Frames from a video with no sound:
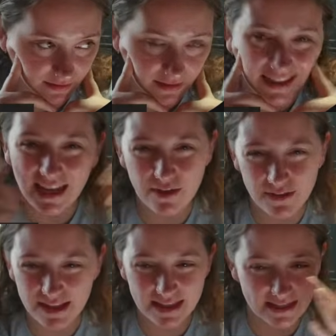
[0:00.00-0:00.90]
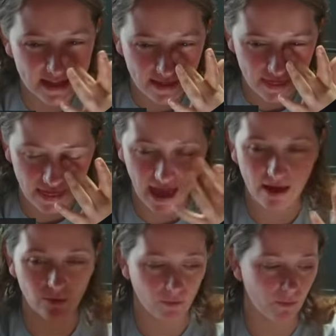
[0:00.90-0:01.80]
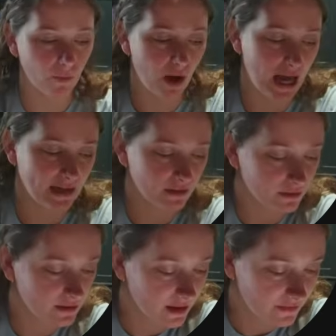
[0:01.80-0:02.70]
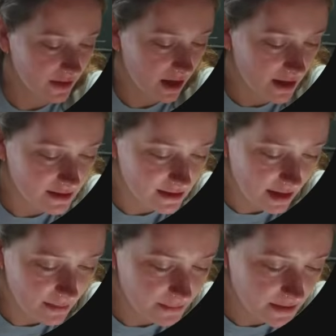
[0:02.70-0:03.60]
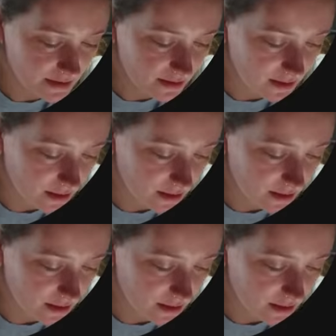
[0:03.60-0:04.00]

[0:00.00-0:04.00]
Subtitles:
like, I feel like that's not that wild of a concept, you know,